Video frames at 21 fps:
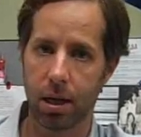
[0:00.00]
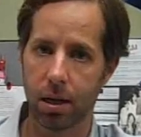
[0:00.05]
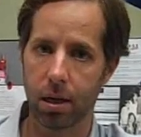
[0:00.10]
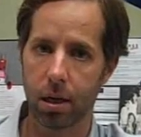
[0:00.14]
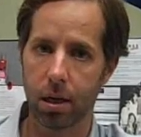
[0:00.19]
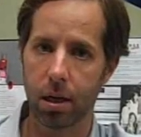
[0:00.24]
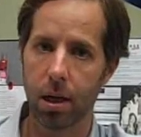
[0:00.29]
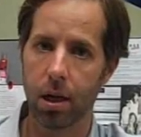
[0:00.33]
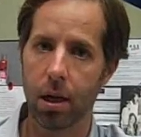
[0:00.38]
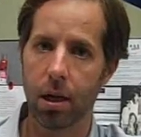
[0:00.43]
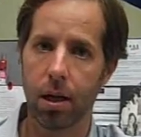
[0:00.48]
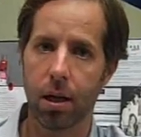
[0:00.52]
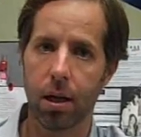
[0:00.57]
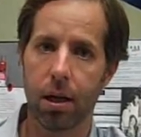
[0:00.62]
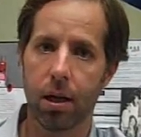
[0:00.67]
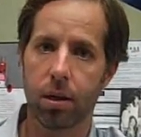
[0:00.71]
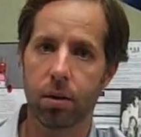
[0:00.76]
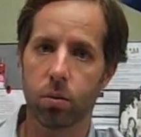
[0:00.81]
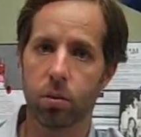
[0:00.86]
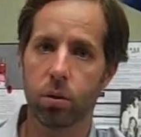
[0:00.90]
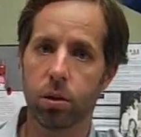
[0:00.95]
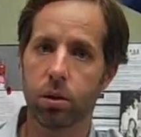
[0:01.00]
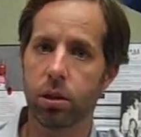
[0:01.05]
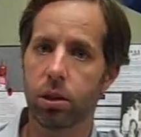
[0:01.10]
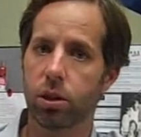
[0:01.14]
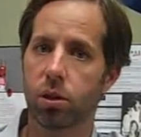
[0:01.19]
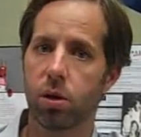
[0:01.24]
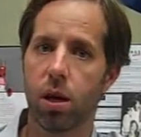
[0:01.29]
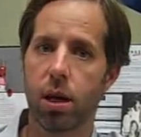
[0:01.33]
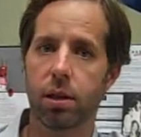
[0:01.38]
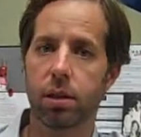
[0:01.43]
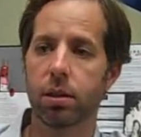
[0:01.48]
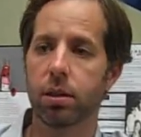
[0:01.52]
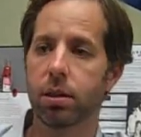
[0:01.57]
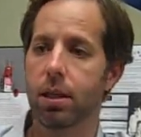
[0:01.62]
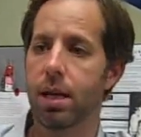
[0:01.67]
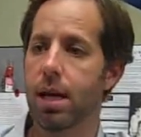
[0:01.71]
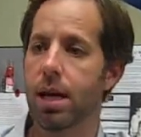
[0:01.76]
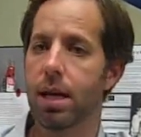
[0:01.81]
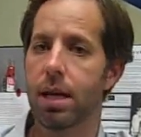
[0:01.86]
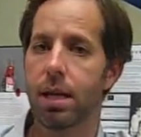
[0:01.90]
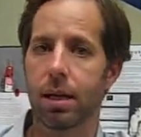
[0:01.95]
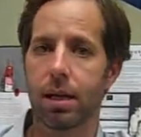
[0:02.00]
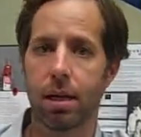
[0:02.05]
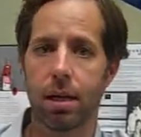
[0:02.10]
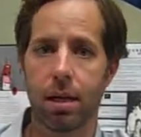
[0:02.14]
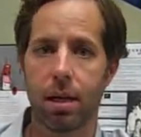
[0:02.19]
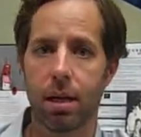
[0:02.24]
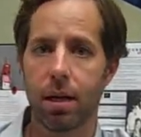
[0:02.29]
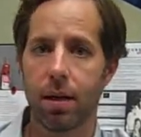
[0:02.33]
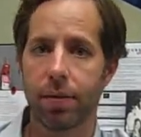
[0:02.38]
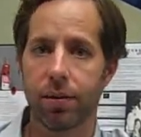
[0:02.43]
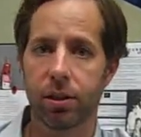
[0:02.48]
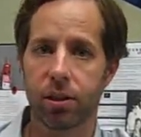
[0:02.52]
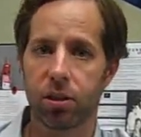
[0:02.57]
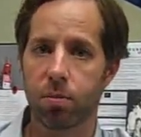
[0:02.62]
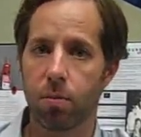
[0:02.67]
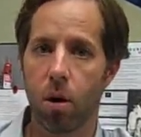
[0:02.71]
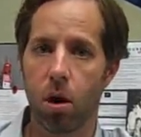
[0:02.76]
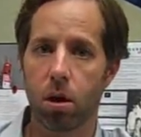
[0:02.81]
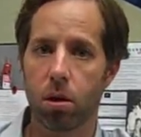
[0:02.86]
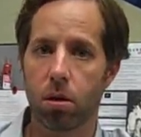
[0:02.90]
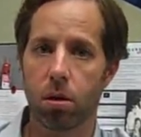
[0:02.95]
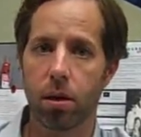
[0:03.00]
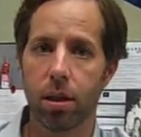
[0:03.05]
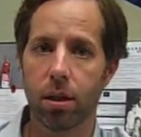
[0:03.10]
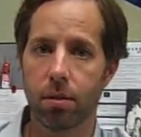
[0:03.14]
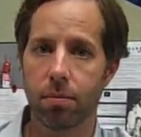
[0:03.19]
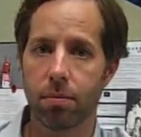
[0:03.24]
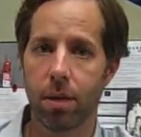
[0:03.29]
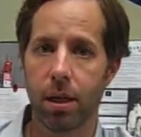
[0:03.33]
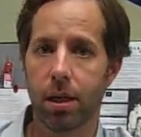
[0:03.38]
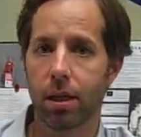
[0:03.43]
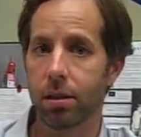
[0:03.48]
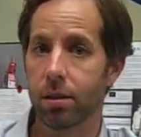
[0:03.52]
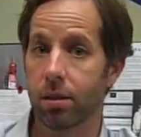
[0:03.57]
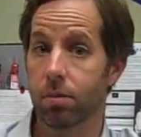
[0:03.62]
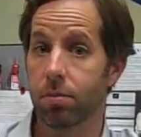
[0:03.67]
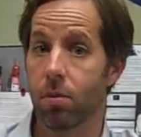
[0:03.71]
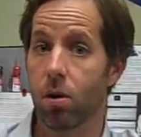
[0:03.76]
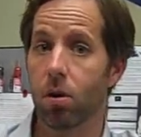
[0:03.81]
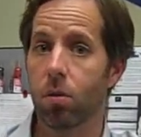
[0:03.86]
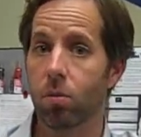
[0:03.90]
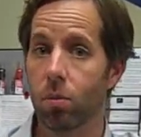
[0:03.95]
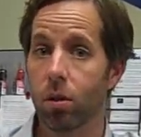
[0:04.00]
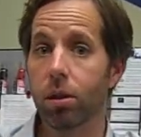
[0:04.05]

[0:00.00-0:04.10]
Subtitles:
that are really trying to take the smart grid and make it smart,